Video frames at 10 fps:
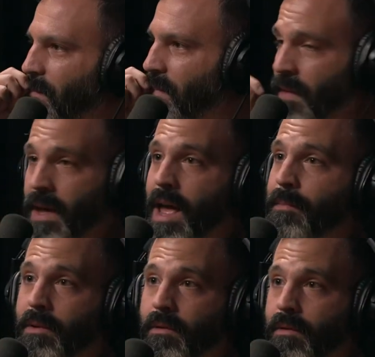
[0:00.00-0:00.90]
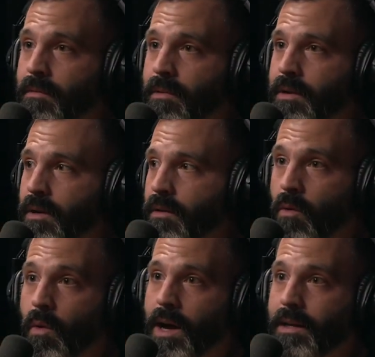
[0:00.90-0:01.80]
and that happened. You know,
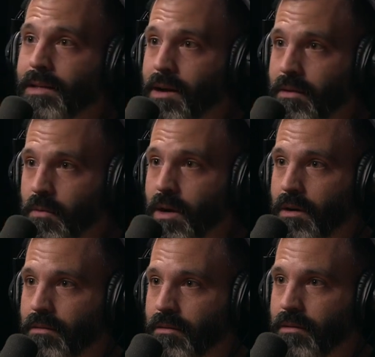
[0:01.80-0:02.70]
going out of town as well.